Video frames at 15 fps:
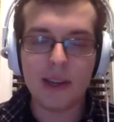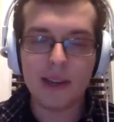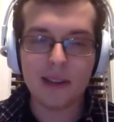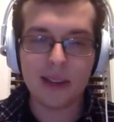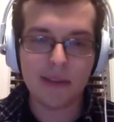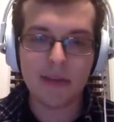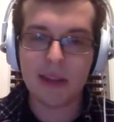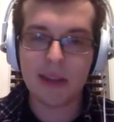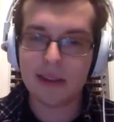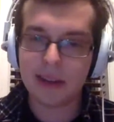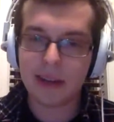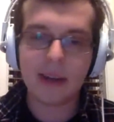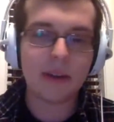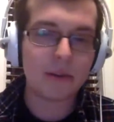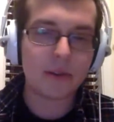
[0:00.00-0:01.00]
They found
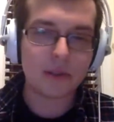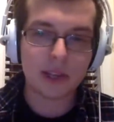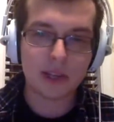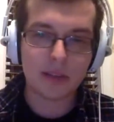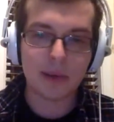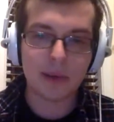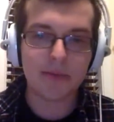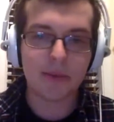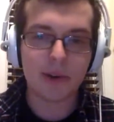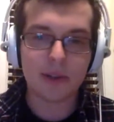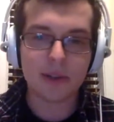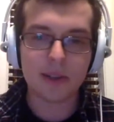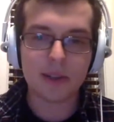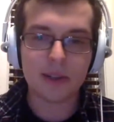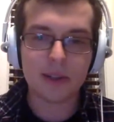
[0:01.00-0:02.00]
out it was like my
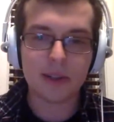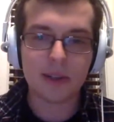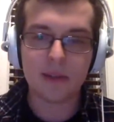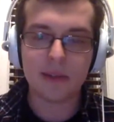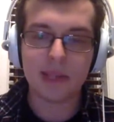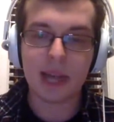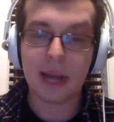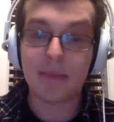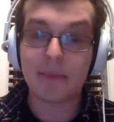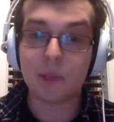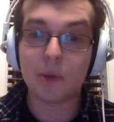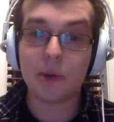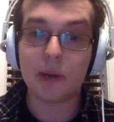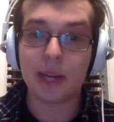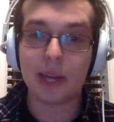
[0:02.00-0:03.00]
first time
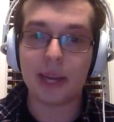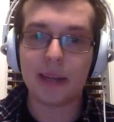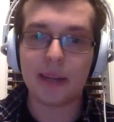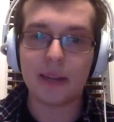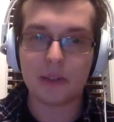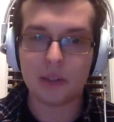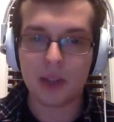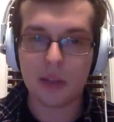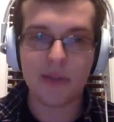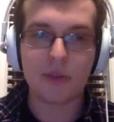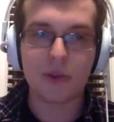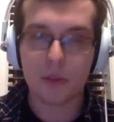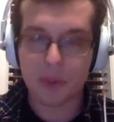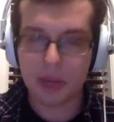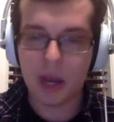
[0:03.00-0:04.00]
doing it, so they
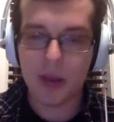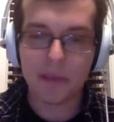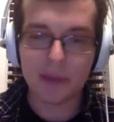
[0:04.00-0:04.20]
threw me up